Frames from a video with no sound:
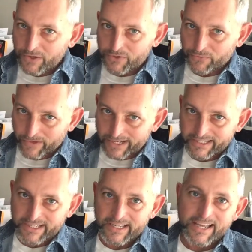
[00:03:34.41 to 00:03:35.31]
So
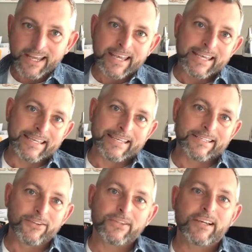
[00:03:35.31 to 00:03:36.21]
finally, in
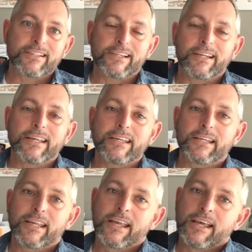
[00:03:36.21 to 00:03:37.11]

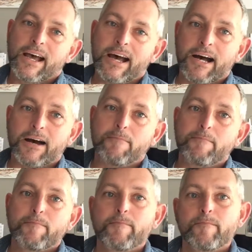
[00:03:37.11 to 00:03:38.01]
2008, I
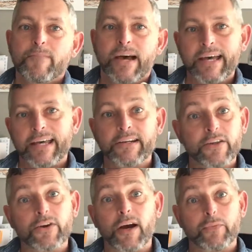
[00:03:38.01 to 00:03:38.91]
had
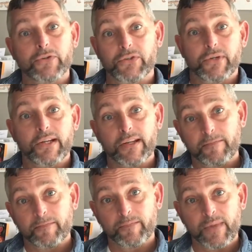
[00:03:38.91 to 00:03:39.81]
another opportunity.
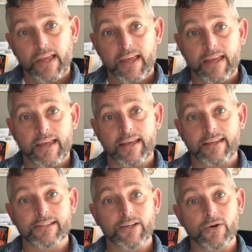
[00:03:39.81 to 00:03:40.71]

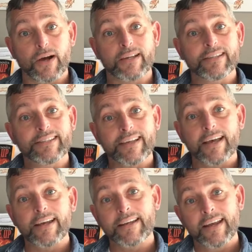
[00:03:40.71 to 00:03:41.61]
And so I
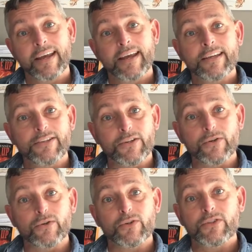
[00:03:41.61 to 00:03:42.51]
decided
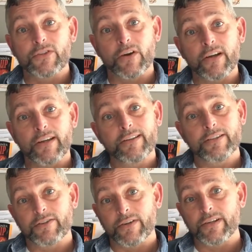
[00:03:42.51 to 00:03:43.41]
to start
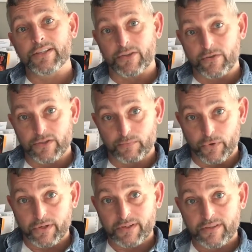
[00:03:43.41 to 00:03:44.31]
illustrating children's
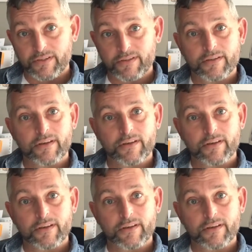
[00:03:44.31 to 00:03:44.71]
books